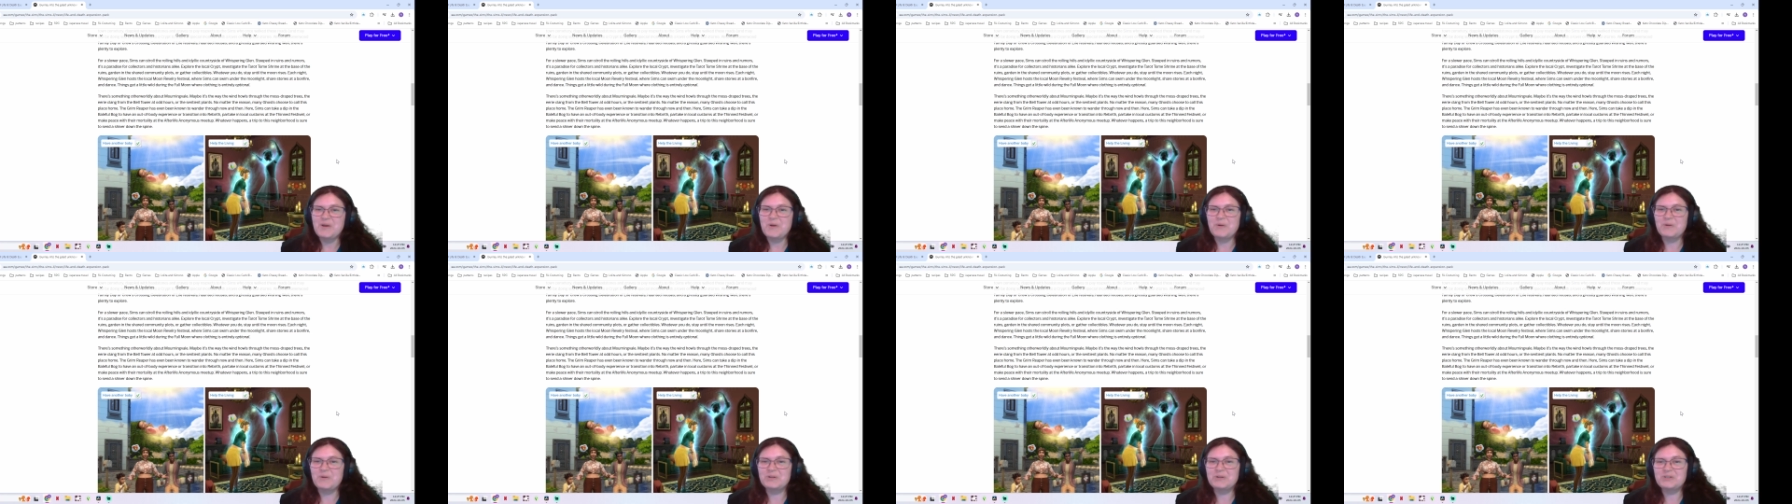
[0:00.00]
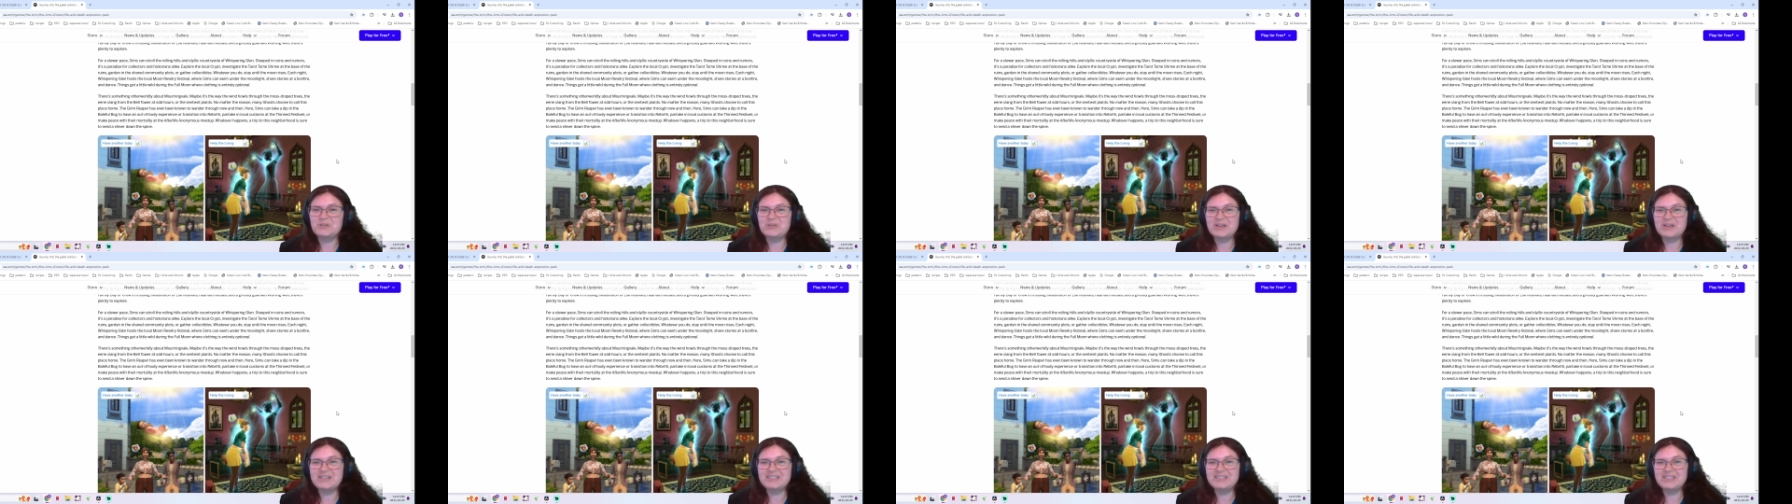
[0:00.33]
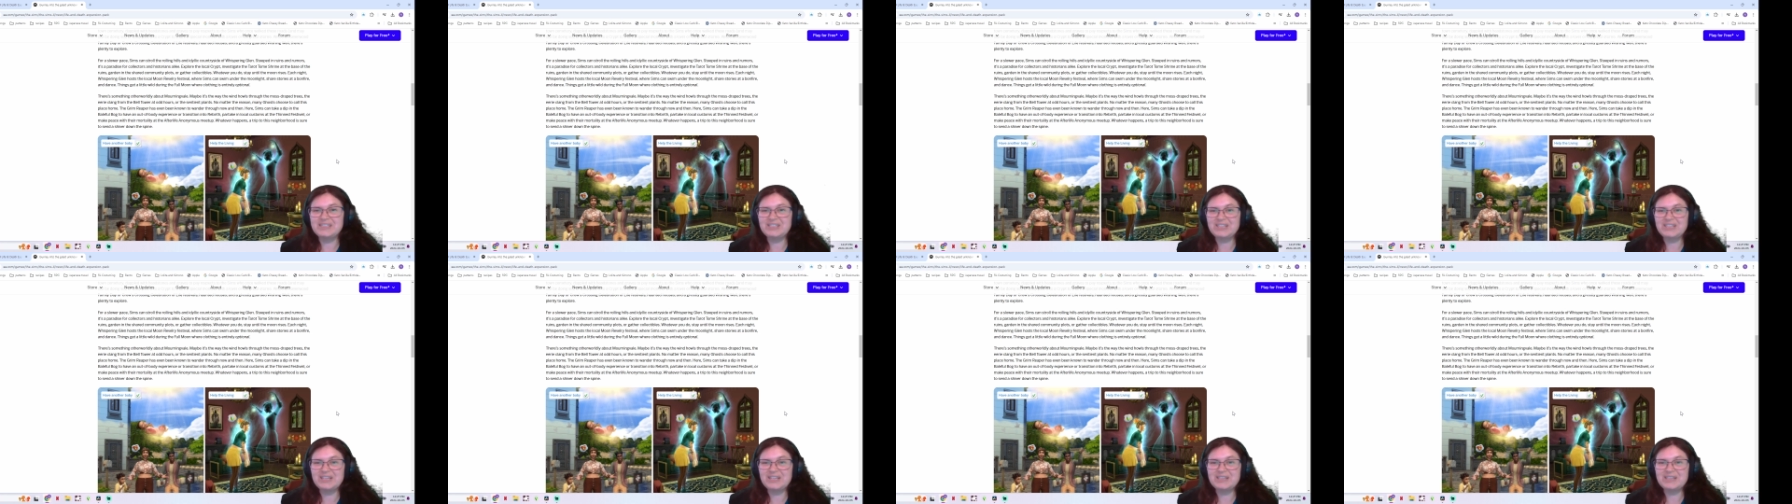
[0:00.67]
or
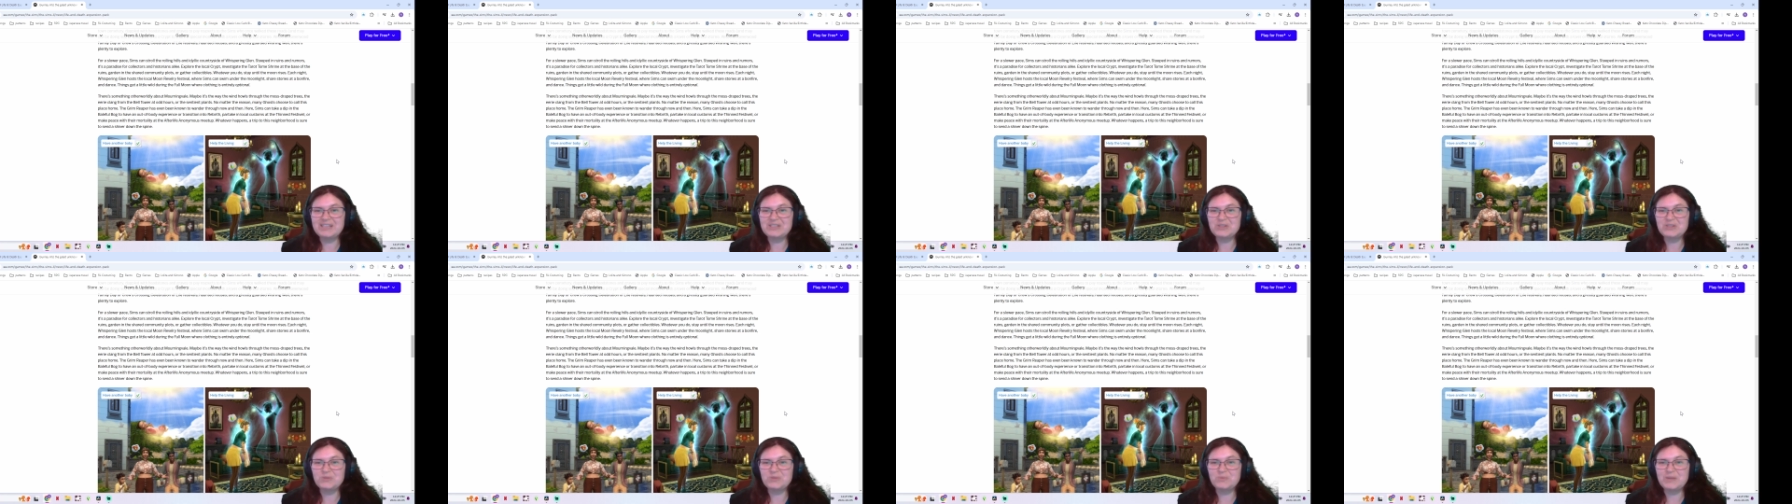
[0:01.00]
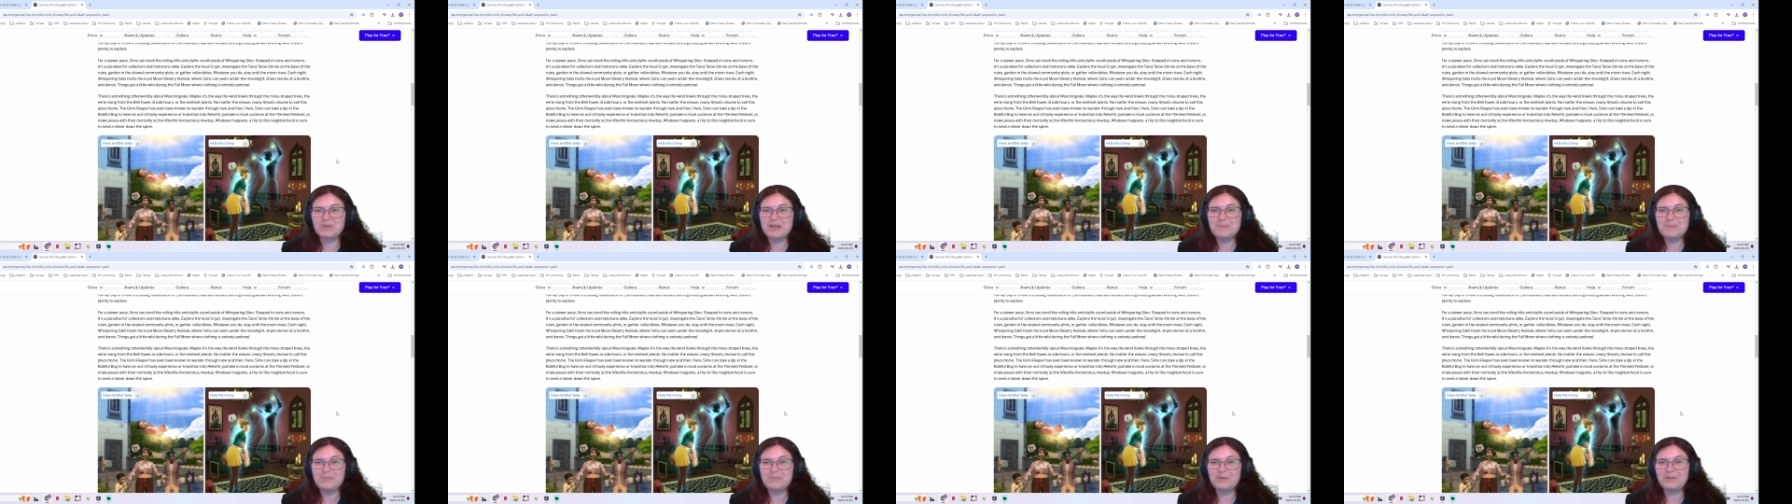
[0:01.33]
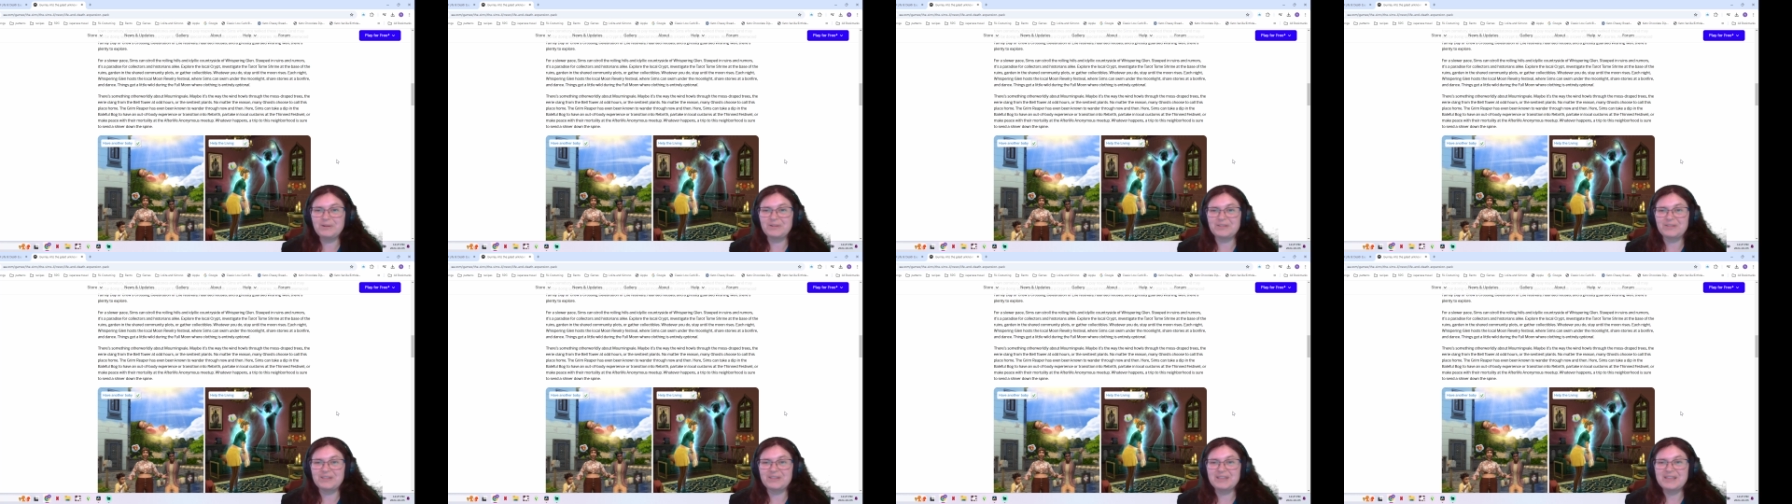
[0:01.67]
transition into
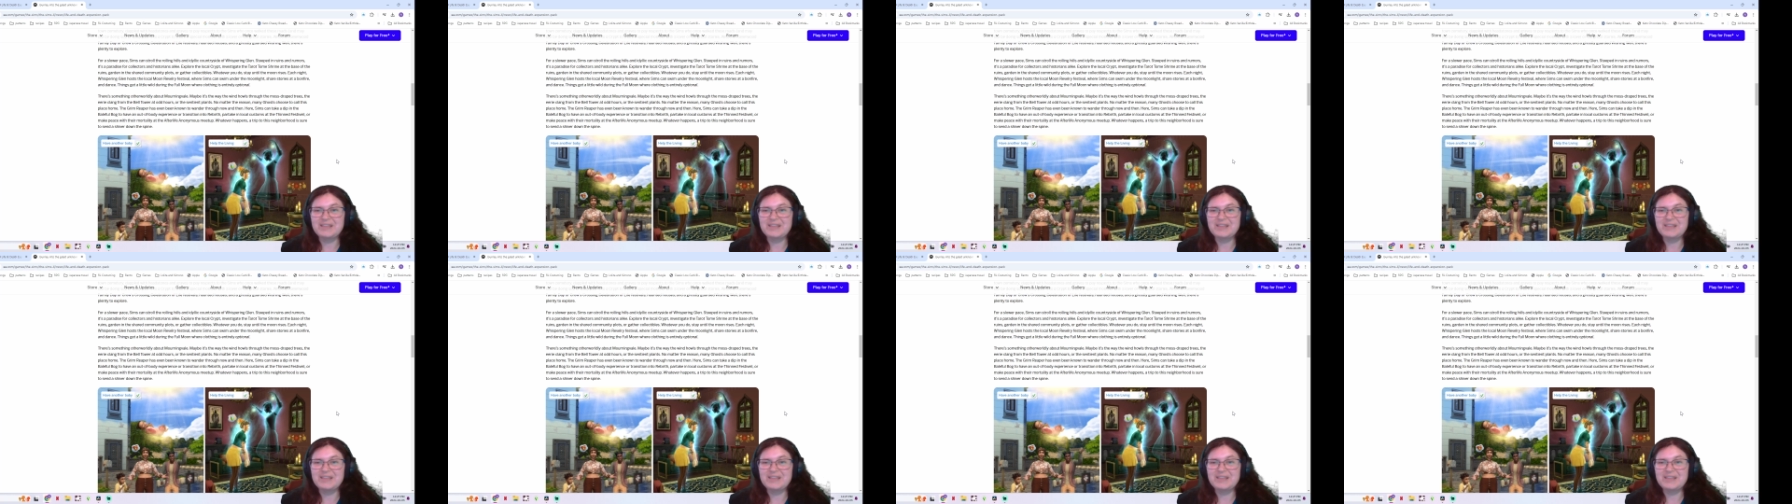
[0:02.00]
rebirth.